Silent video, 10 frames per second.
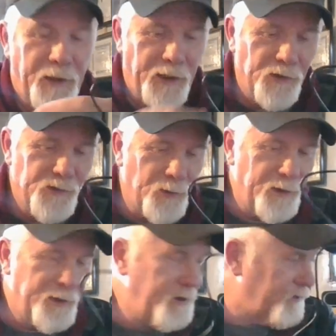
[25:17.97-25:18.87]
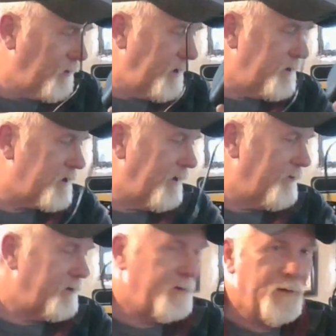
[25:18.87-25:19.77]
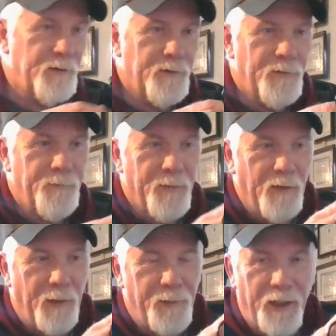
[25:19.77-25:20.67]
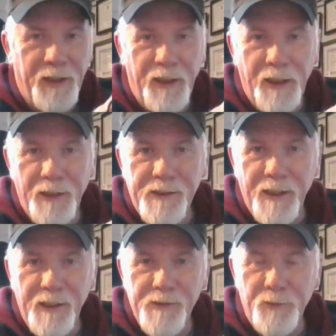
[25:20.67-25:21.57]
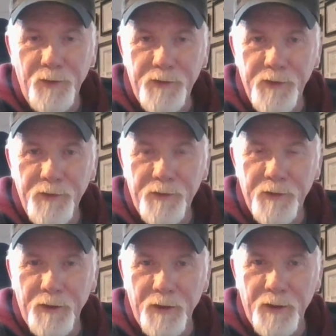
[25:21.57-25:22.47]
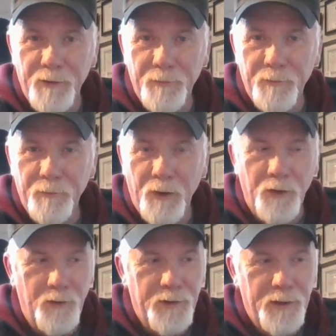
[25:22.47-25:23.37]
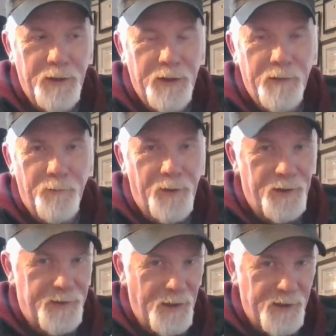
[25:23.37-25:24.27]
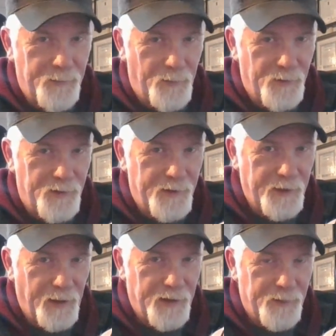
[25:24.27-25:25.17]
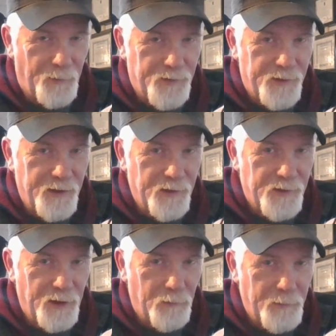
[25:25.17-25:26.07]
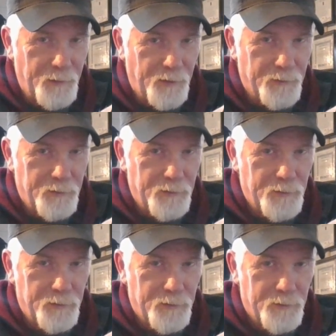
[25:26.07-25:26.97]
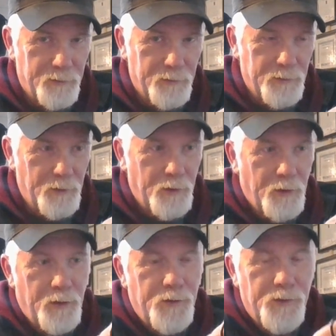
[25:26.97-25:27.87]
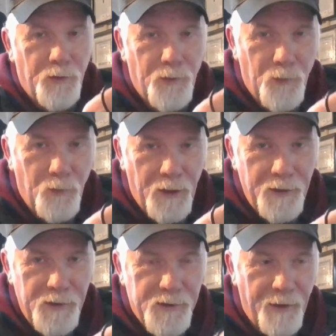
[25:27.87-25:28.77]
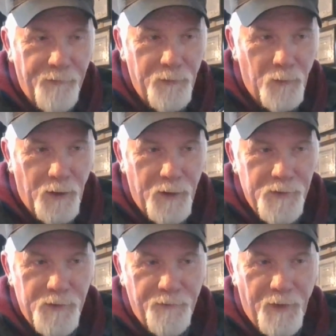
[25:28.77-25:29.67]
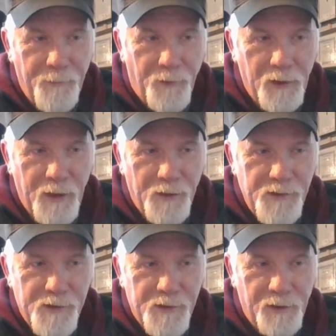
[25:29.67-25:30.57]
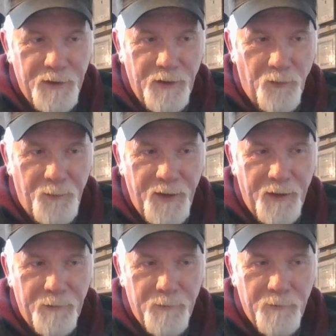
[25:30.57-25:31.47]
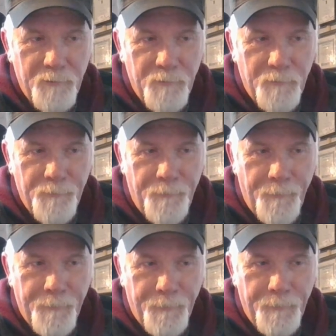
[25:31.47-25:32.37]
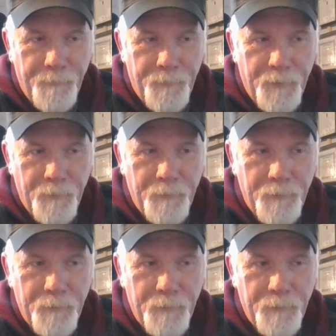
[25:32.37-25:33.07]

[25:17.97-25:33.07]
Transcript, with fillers: here's what here's what I discovered. I plug it in. It says Bluetooth uh, mode but it's not supposed to say that. It's supposed to say auxiliary mode. So what I discovered was if I pull it out just a little bit, just auxiliary